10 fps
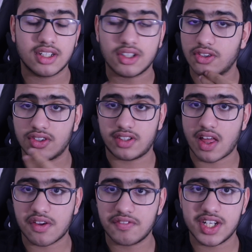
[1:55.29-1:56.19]
or
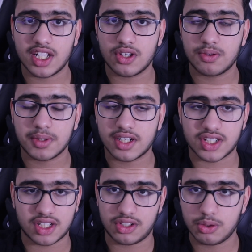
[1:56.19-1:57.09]
another video
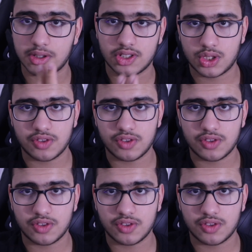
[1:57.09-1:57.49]
because I do post